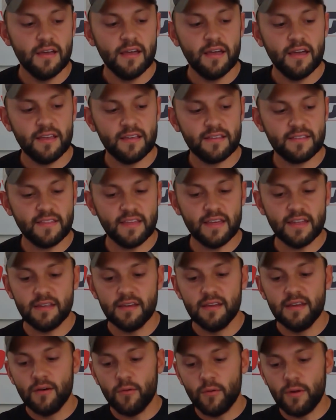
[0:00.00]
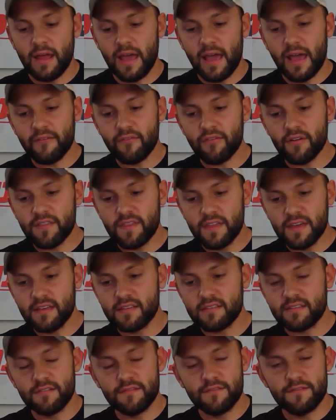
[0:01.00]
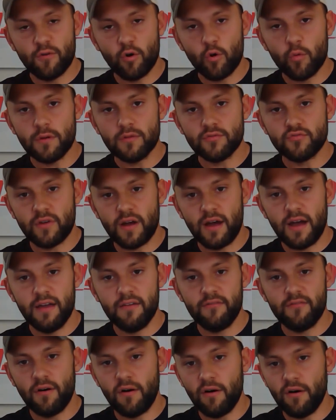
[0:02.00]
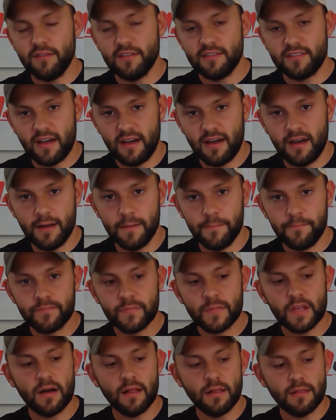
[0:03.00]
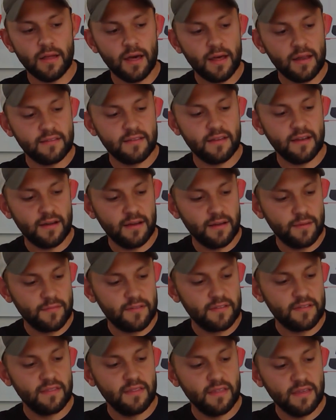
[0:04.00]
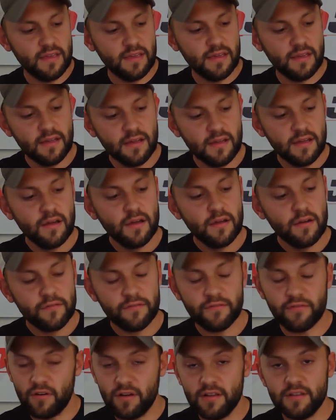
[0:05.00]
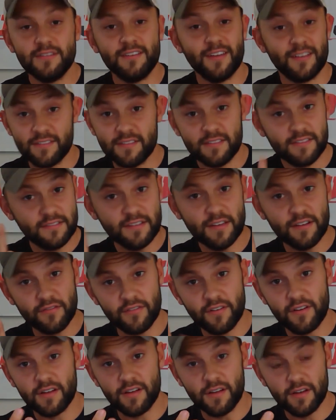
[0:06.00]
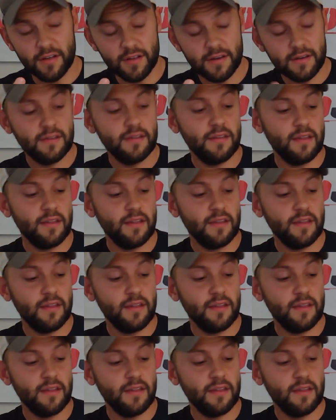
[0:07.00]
is that when everything is in four-wheel drive all the time, a lot of times the front doesn't steer very good,